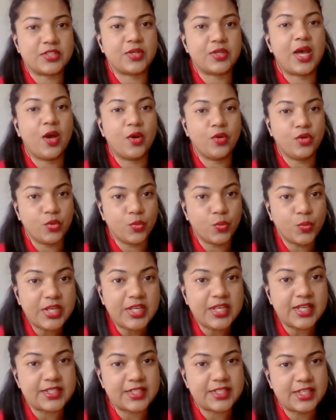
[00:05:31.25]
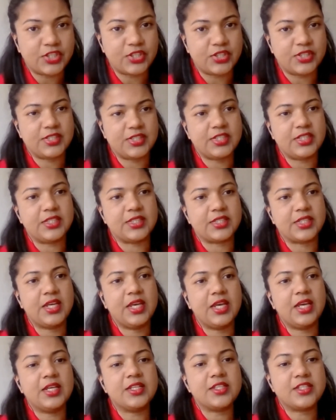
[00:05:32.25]
So how do we as agencies
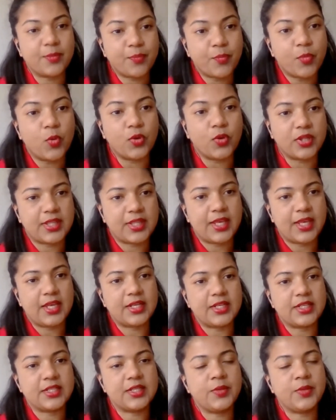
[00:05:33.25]
support that